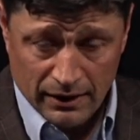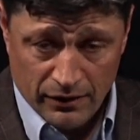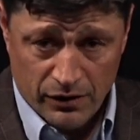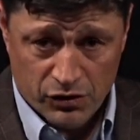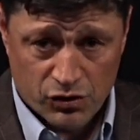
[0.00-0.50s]

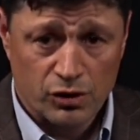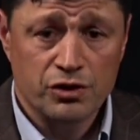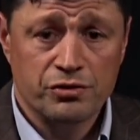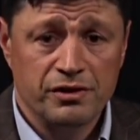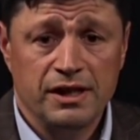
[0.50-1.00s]
The
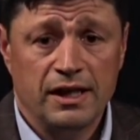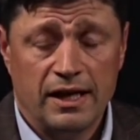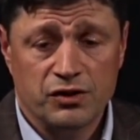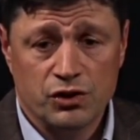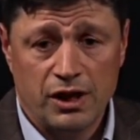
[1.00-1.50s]
surgery
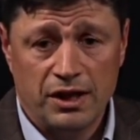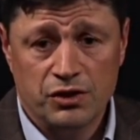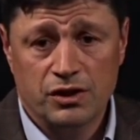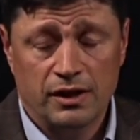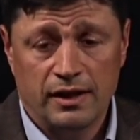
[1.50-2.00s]
has
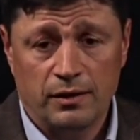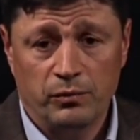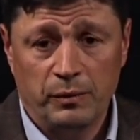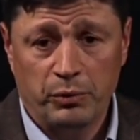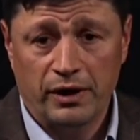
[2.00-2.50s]
changed in that
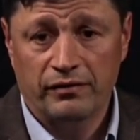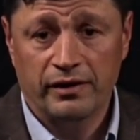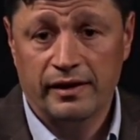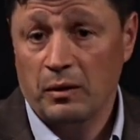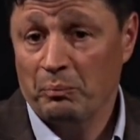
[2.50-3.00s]
we put
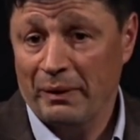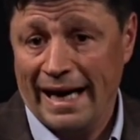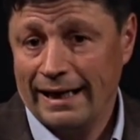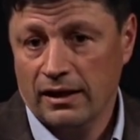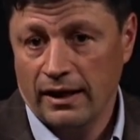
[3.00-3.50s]
everything
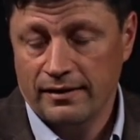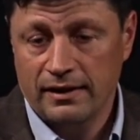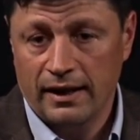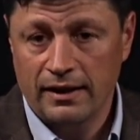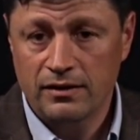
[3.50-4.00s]
back at
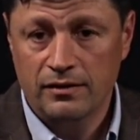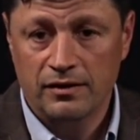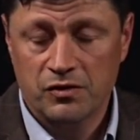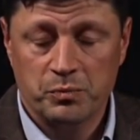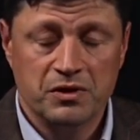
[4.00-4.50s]
the end,
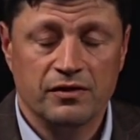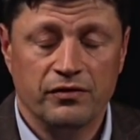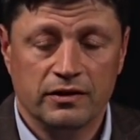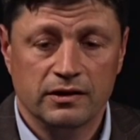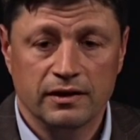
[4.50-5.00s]

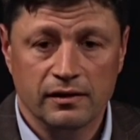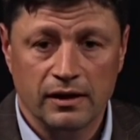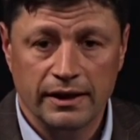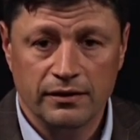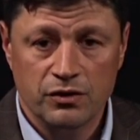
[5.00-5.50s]
specifically the
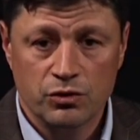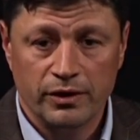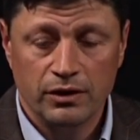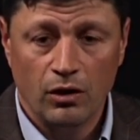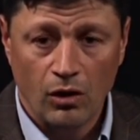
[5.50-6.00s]
lining the
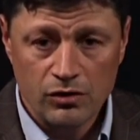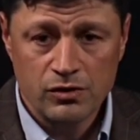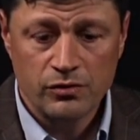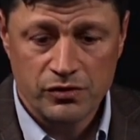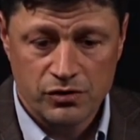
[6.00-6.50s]
joint.
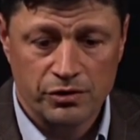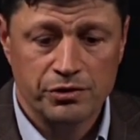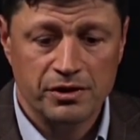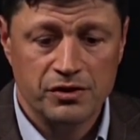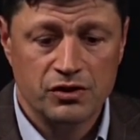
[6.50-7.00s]
Also, the
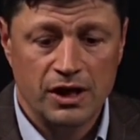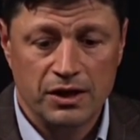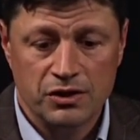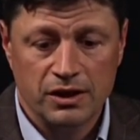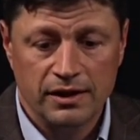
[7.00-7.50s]
surgery has
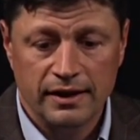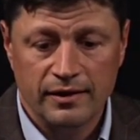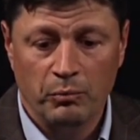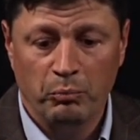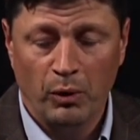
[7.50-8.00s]
changed in that
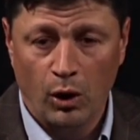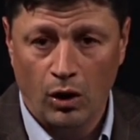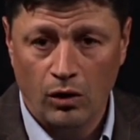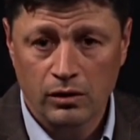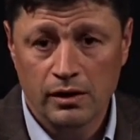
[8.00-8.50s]
the
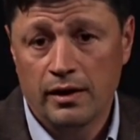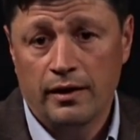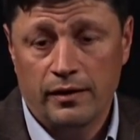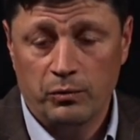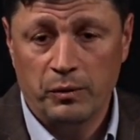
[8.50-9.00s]
ball
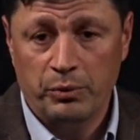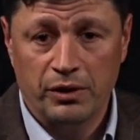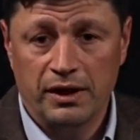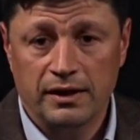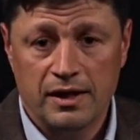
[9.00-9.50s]
that we
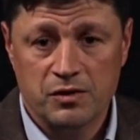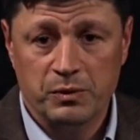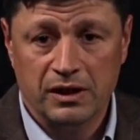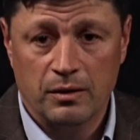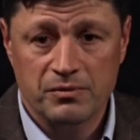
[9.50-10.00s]
put in has
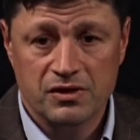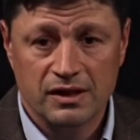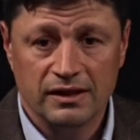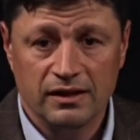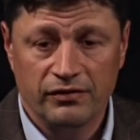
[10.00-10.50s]
become
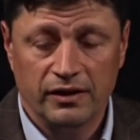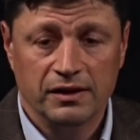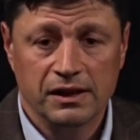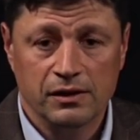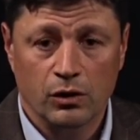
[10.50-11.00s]

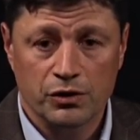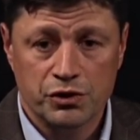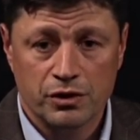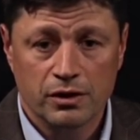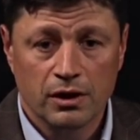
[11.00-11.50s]
significantly
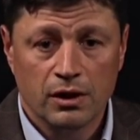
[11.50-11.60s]
larger.